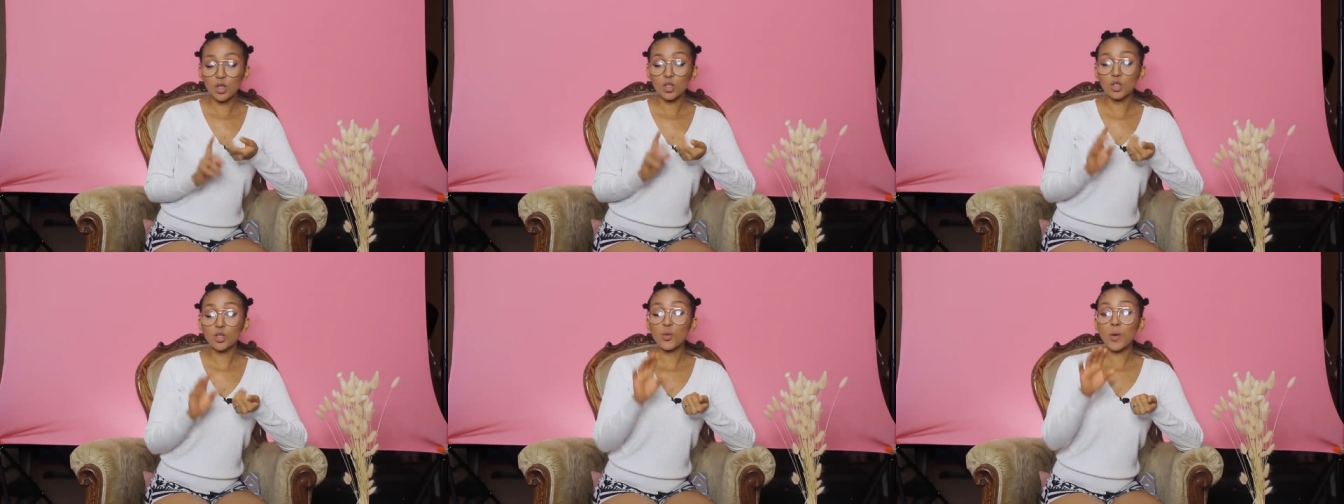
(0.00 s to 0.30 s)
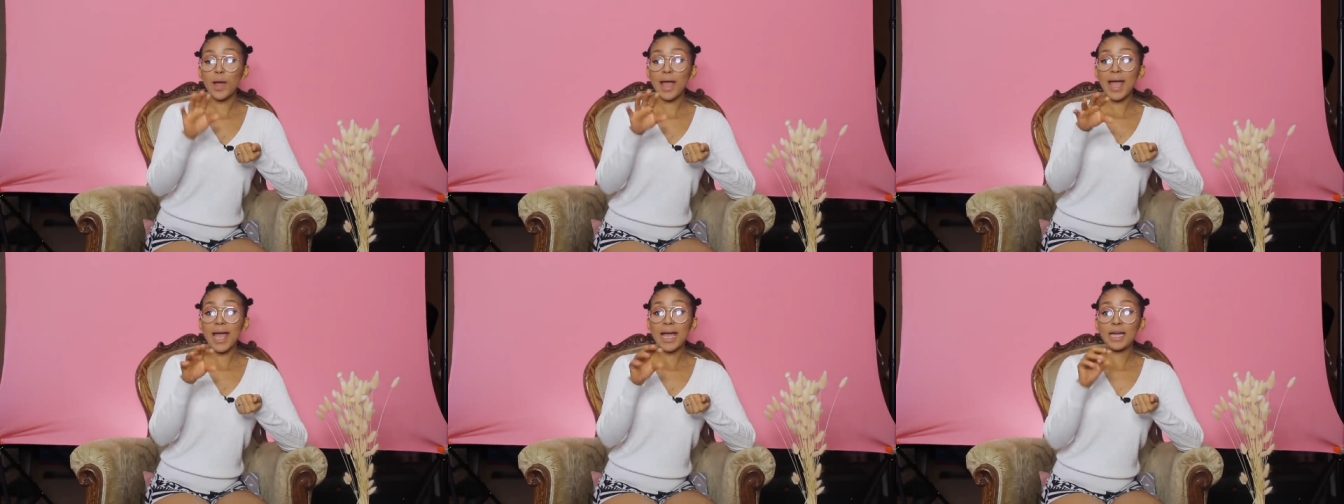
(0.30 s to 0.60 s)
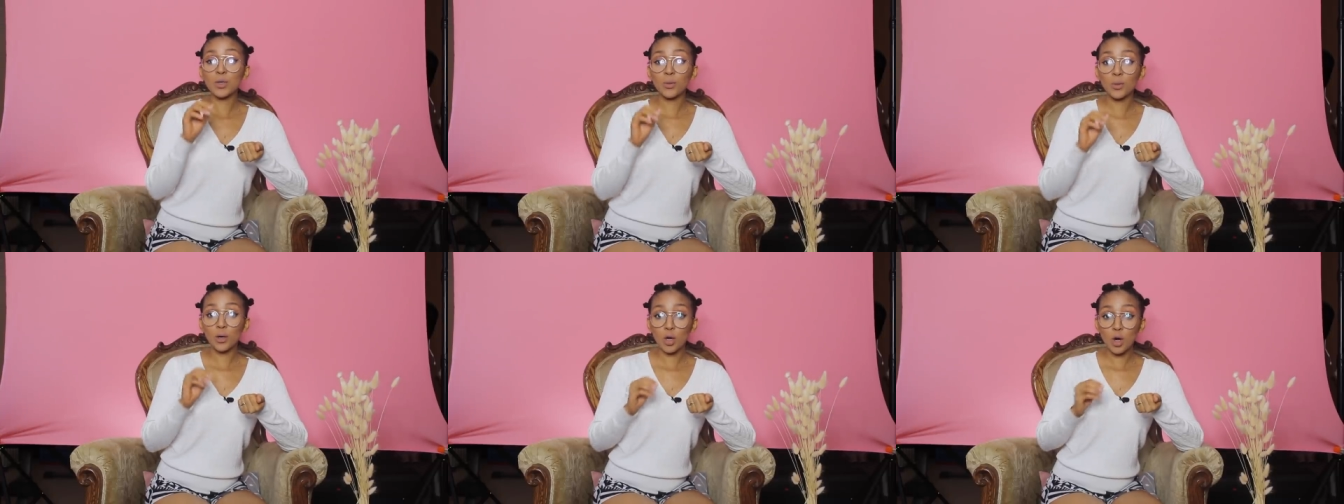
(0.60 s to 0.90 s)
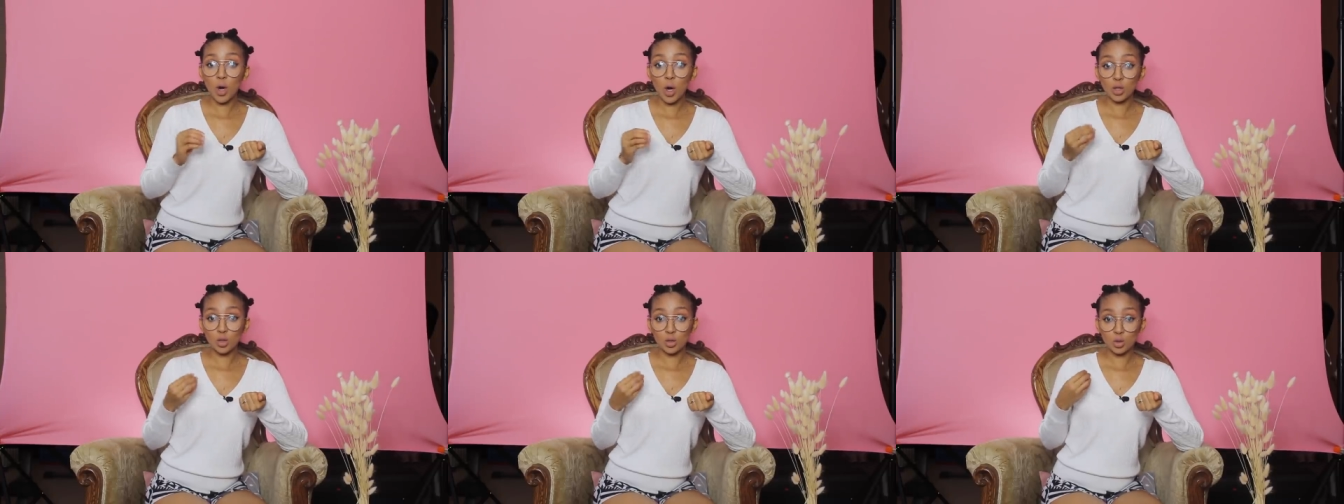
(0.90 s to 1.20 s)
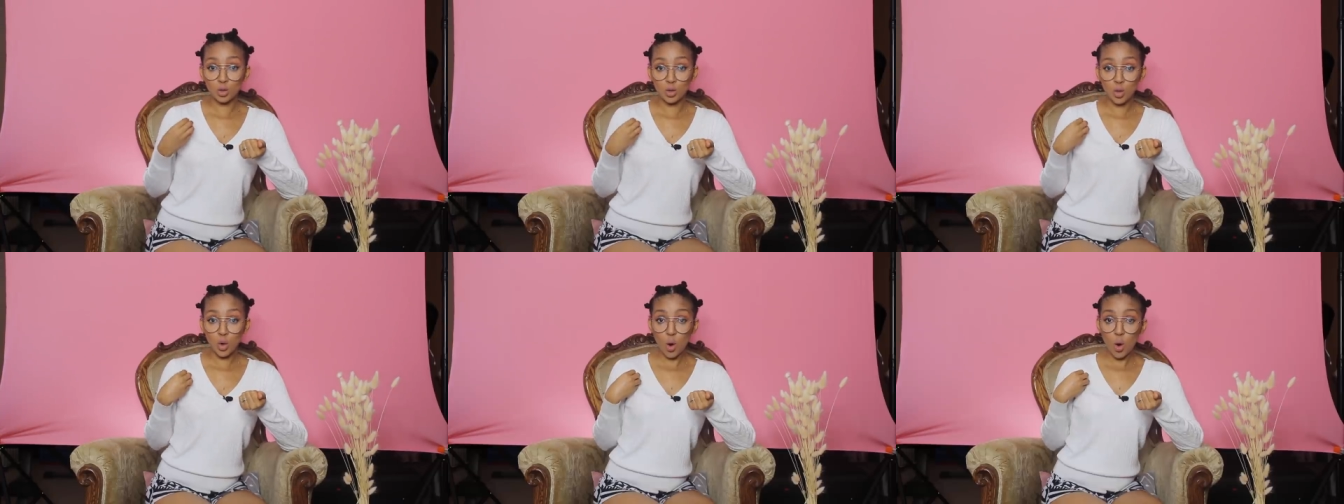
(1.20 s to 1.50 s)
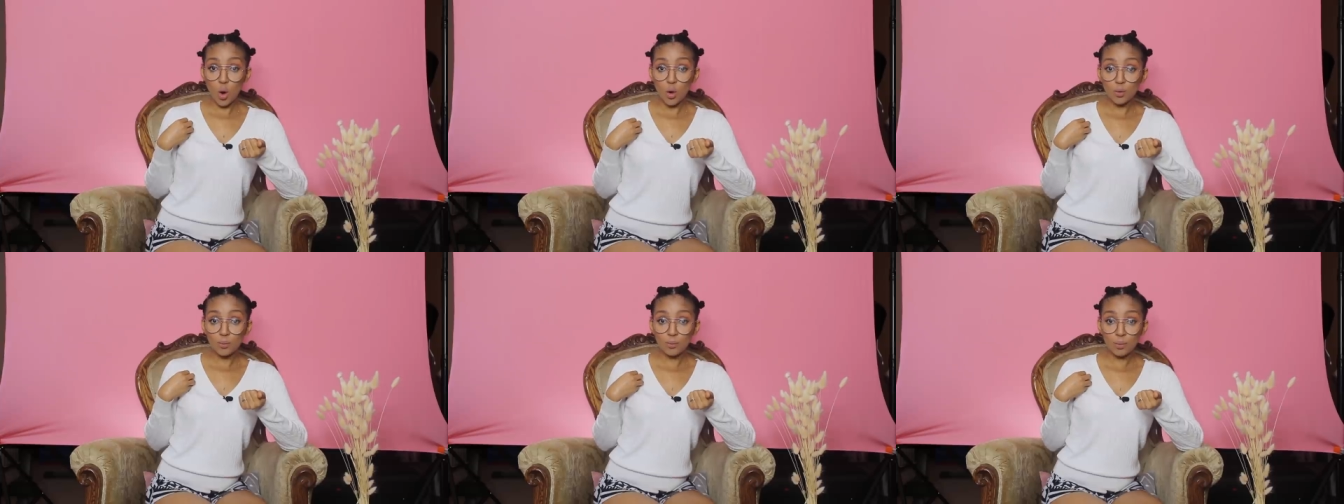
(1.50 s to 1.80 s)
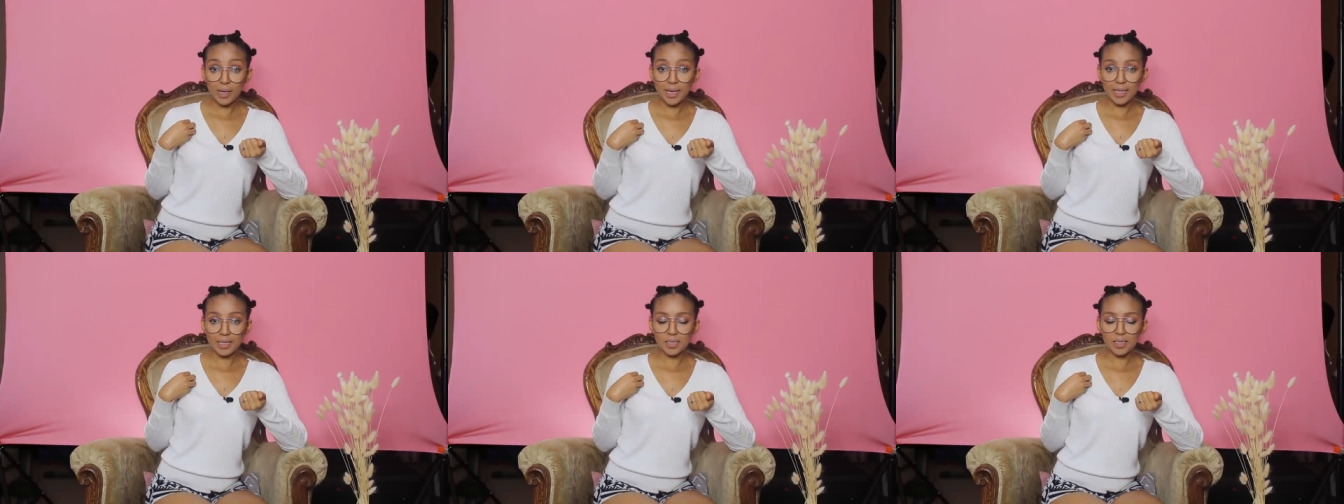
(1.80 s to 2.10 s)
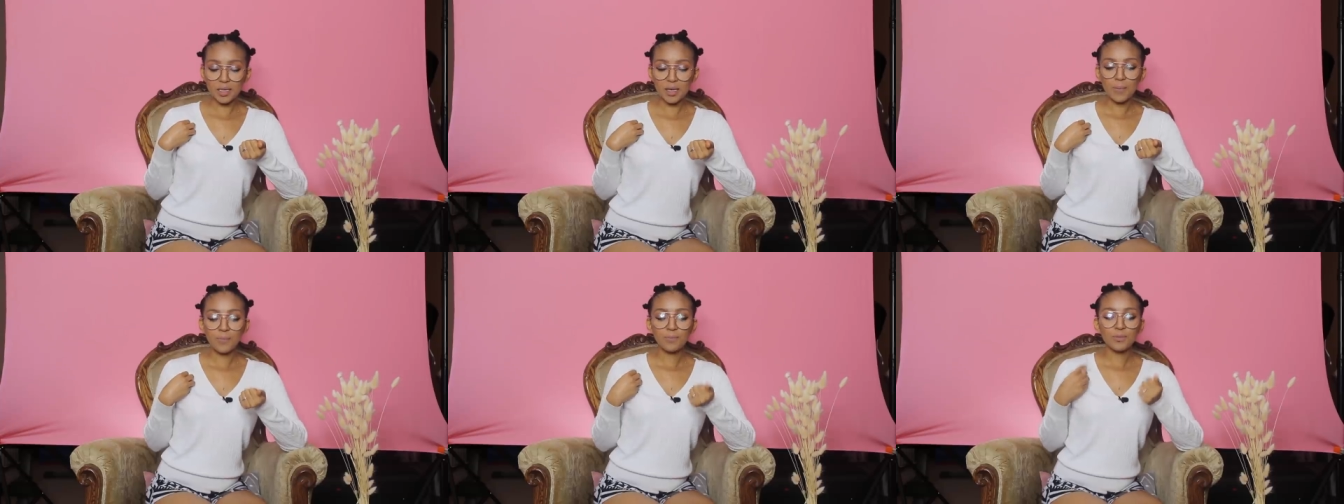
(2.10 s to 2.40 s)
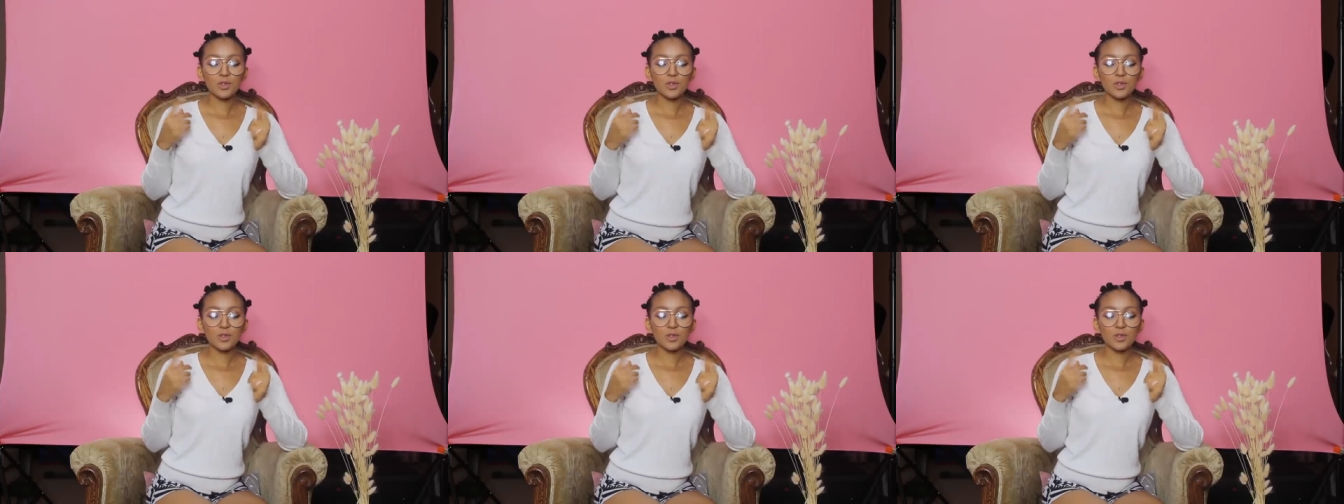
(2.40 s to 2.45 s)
You add work onto your own plate.